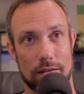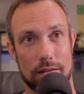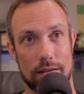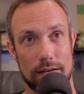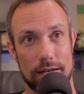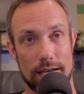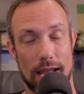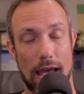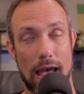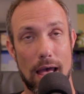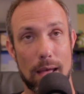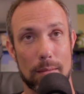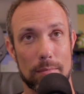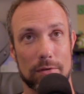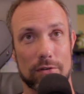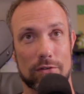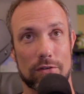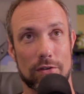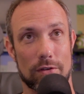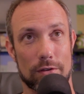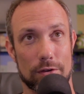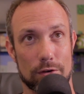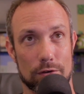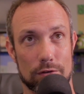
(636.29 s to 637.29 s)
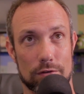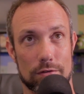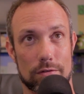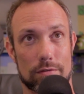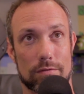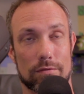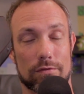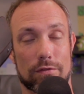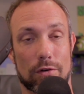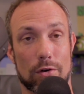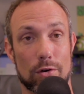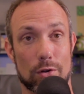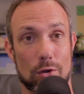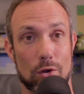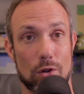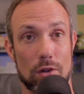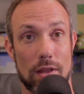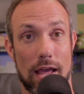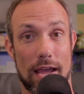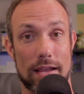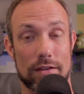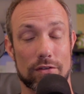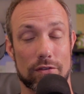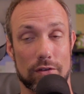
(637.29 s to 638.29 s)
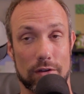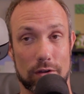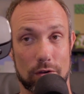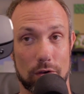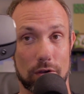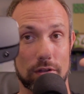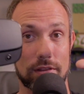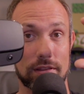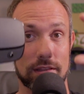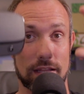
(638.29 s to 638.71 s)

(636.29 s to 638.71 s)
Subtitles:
knob until your vertical lines look good,